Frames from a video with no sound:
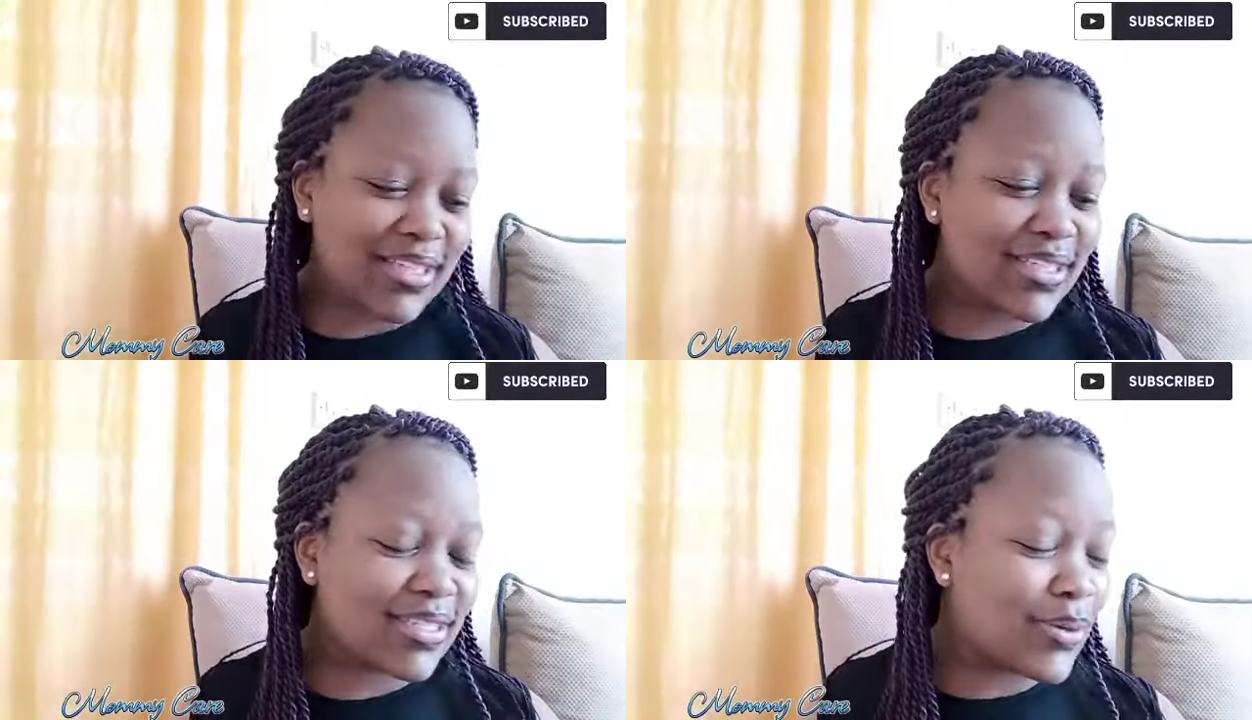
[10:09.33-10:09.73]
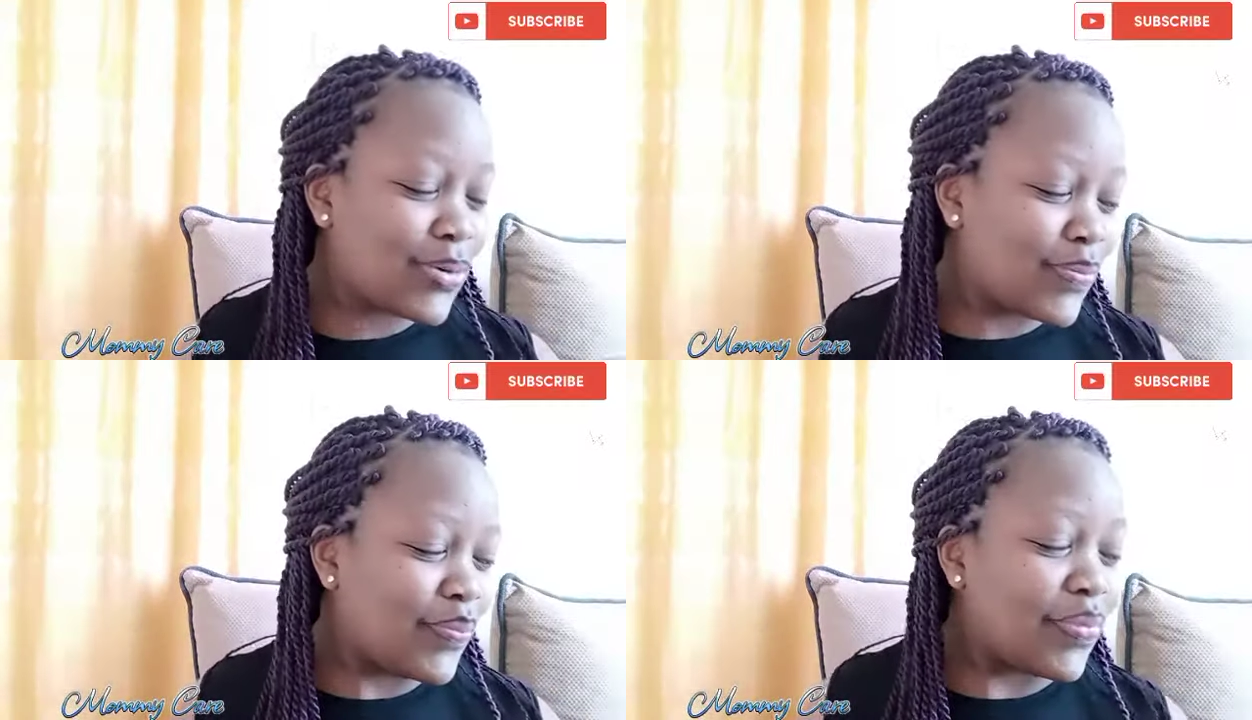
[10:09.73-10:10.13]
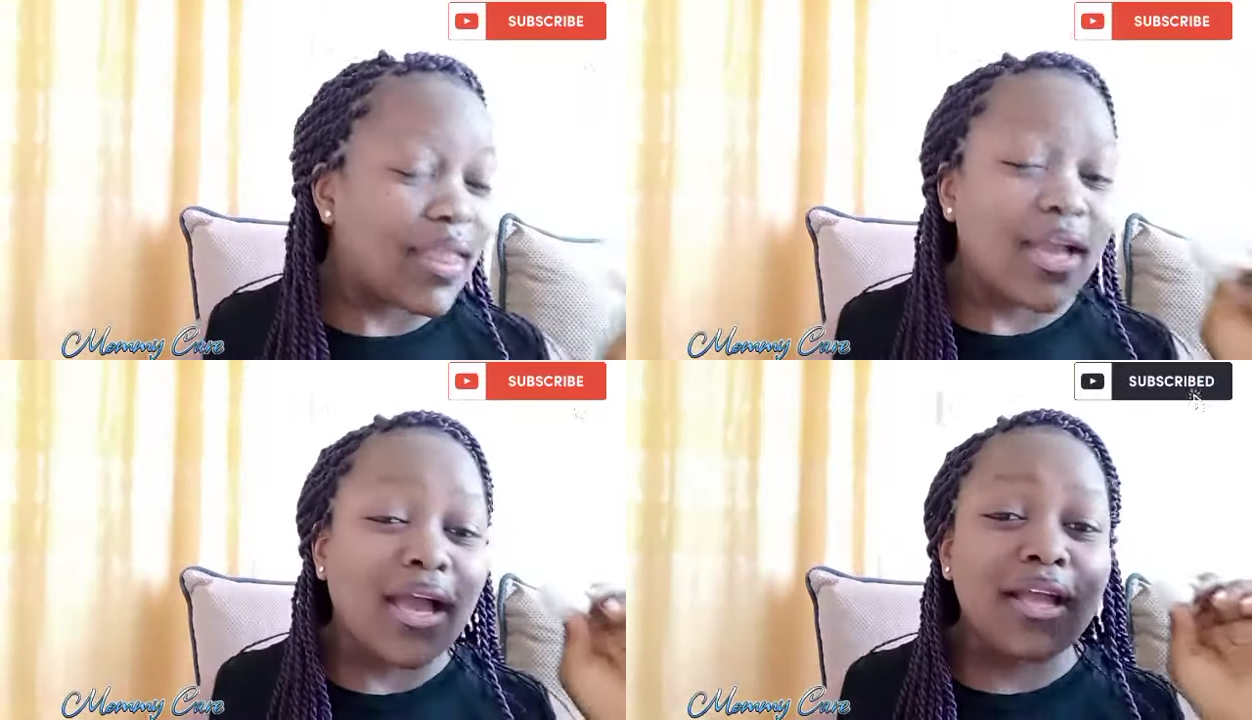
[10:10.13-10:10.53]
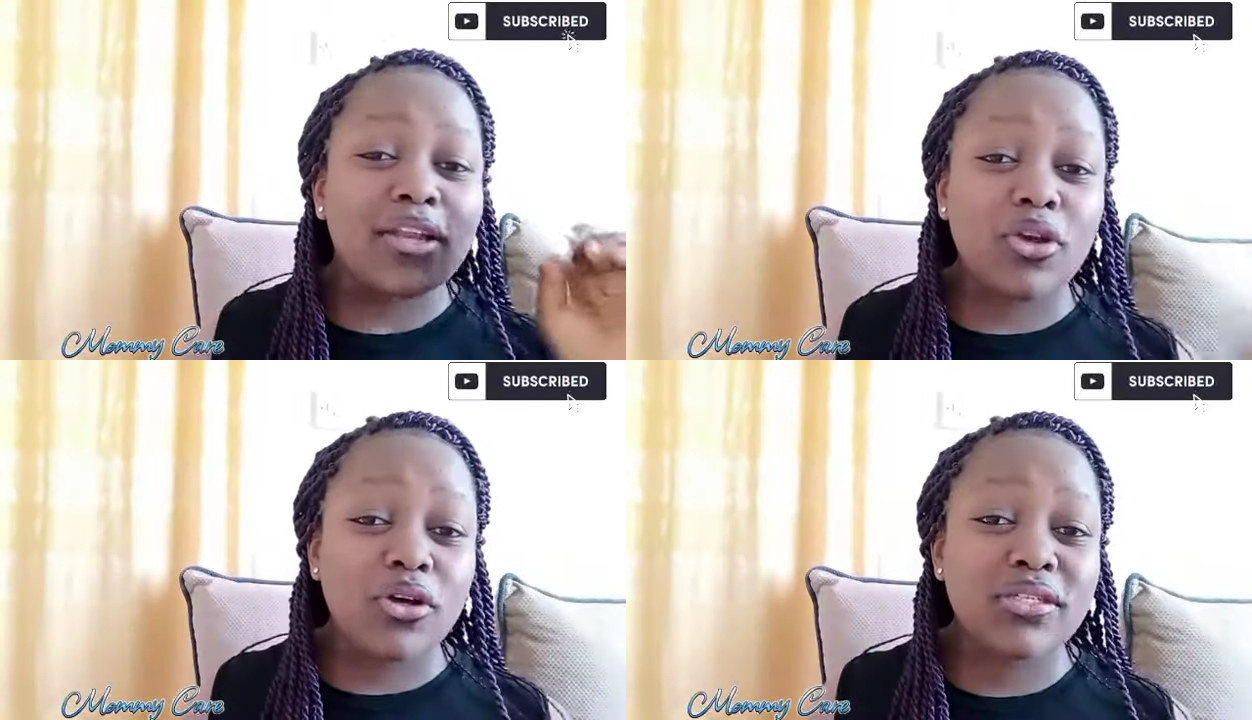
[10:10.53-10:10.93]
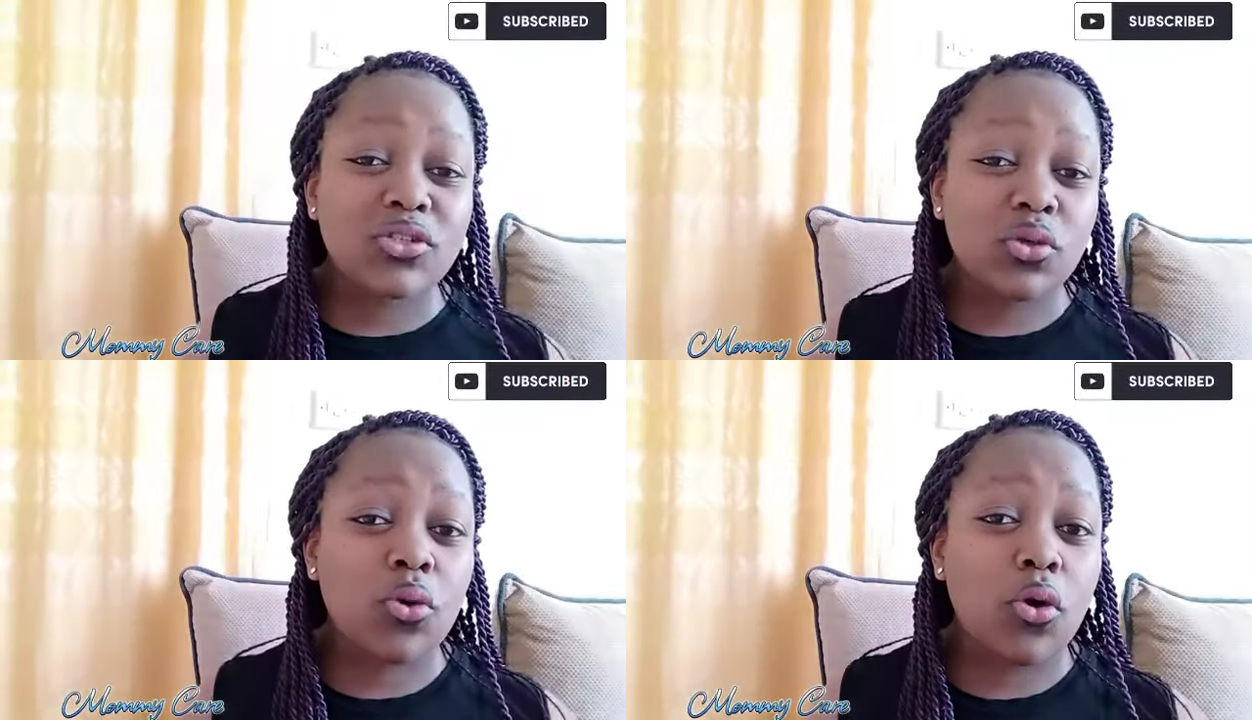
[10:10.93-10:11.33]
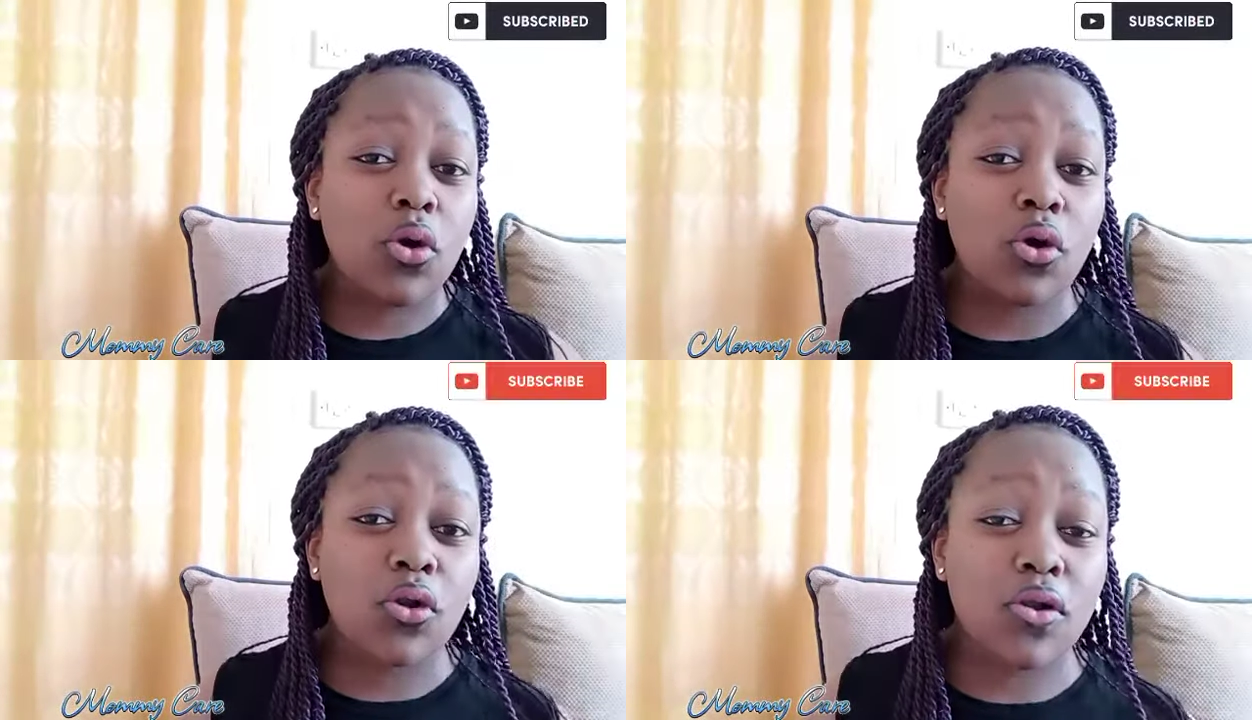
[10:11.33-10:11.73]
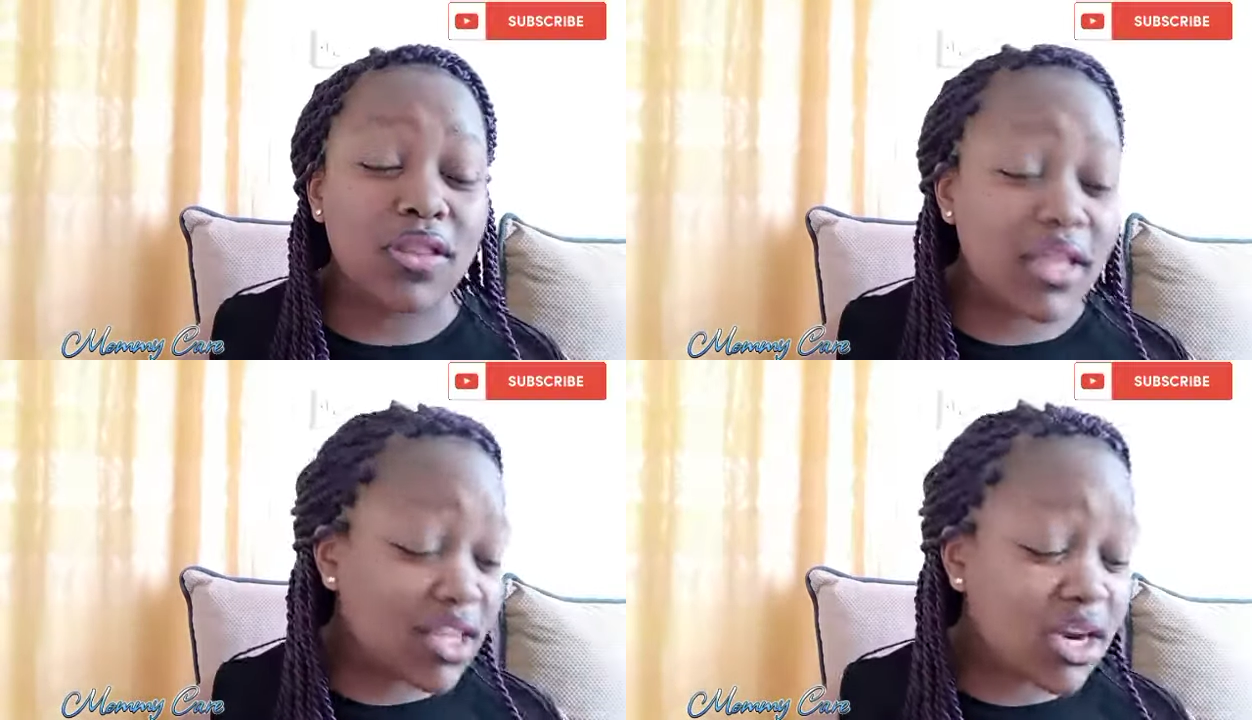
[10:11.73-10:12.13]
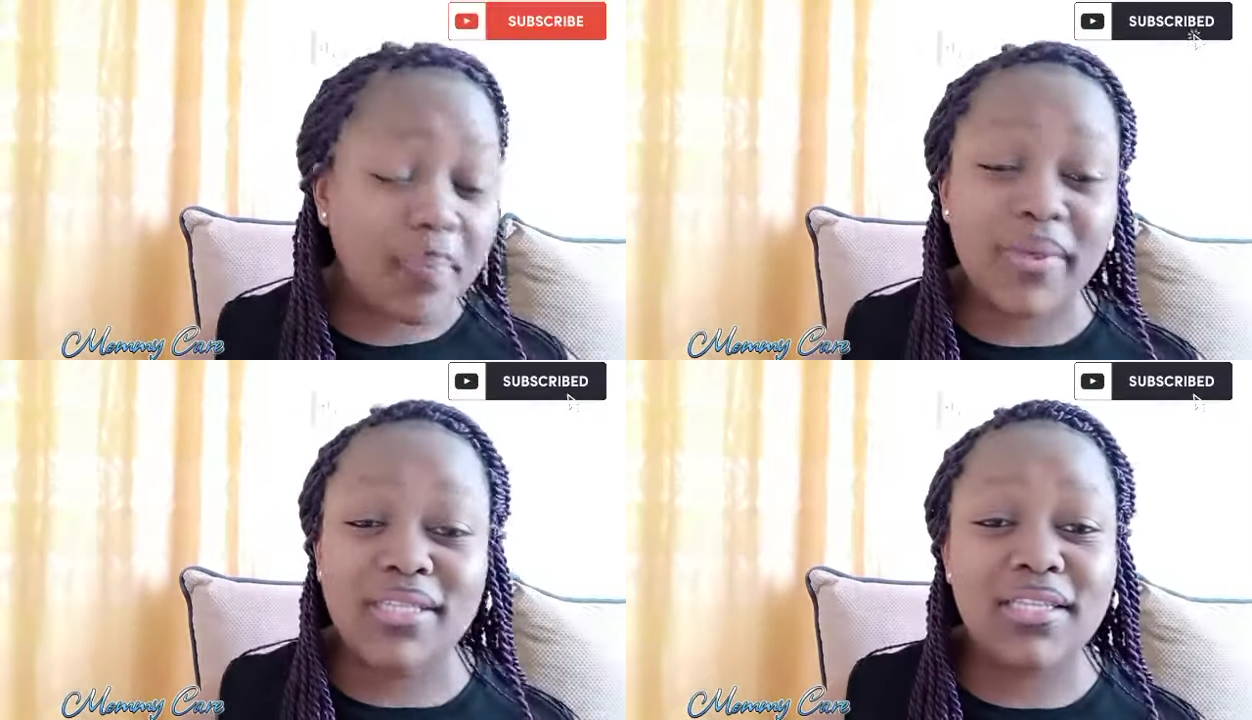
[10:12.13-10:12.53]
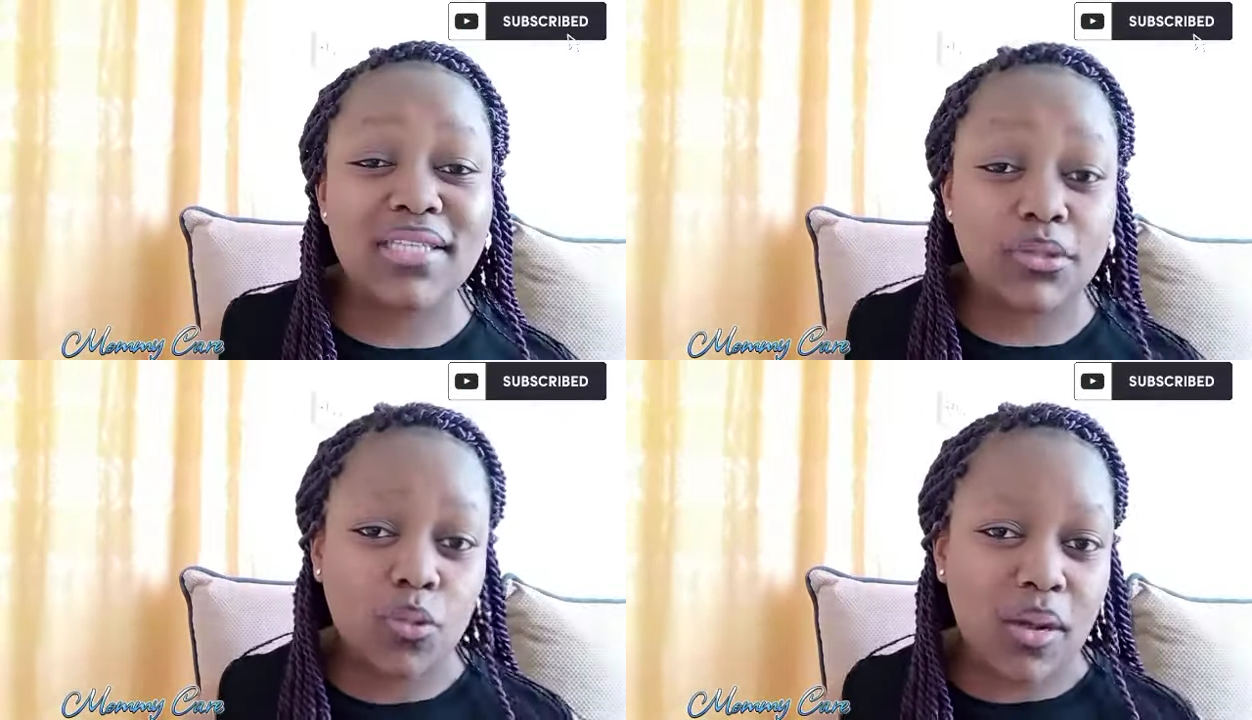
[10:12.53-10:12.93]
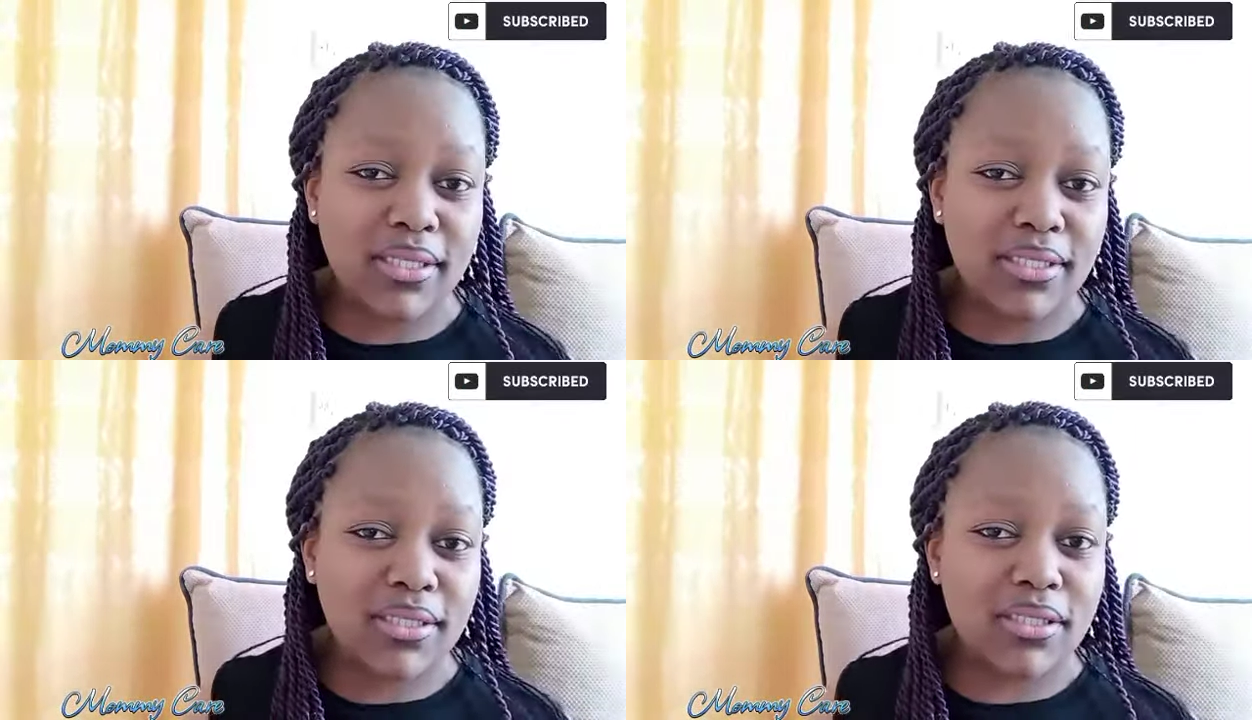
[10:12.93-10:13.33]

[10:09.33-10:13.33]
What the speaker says: So don't soak all the 3 pieces at once.